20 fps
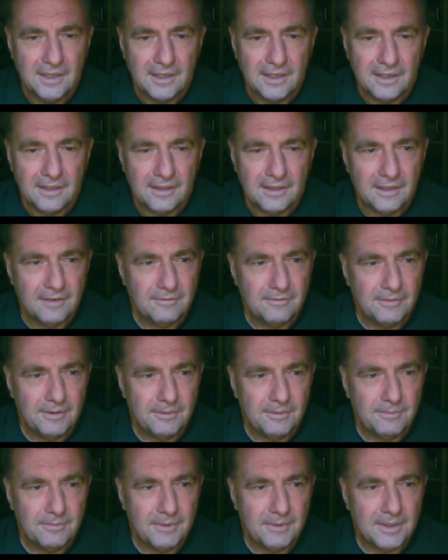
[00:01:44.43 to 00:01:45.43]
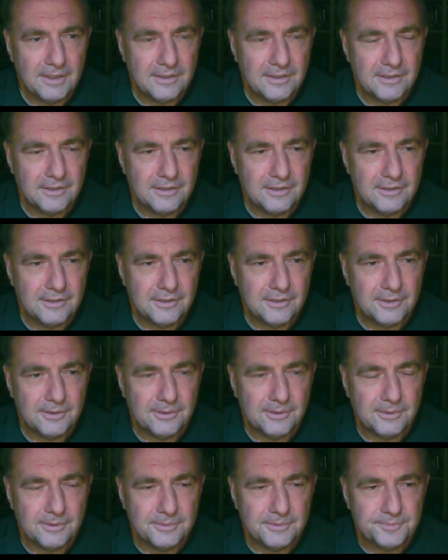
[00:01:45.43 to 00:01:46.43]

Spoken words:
then we went into